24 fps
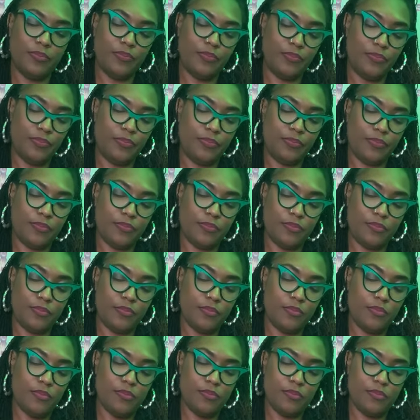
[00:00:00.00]

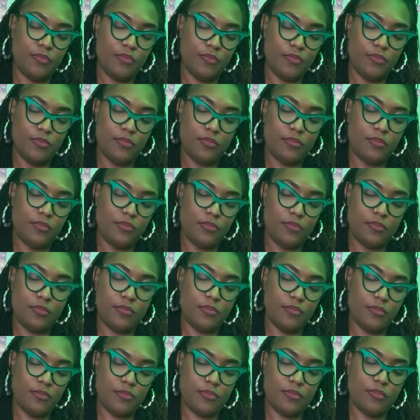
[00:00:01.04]

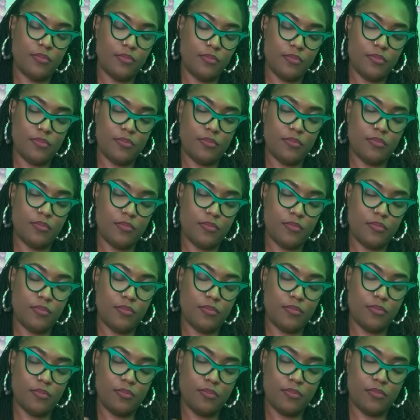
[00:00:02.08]

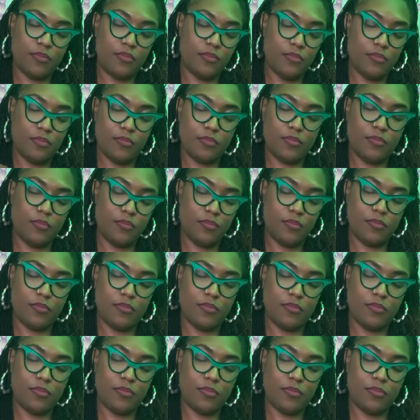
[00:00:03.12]
Nothing is said.